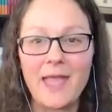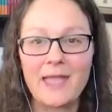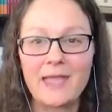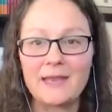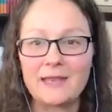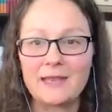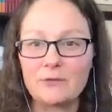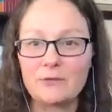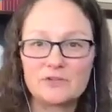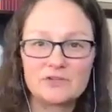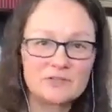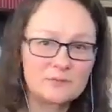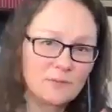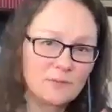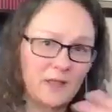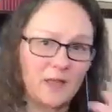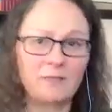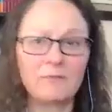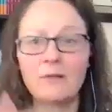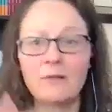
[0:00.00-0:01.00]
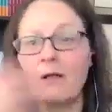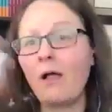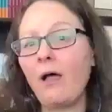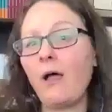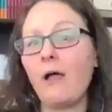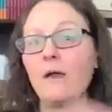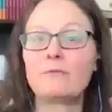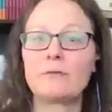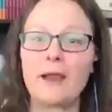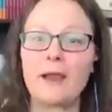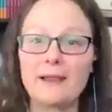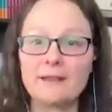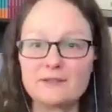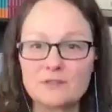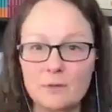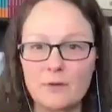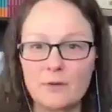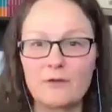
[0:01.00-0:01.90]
And it would just be like, "Ah," right?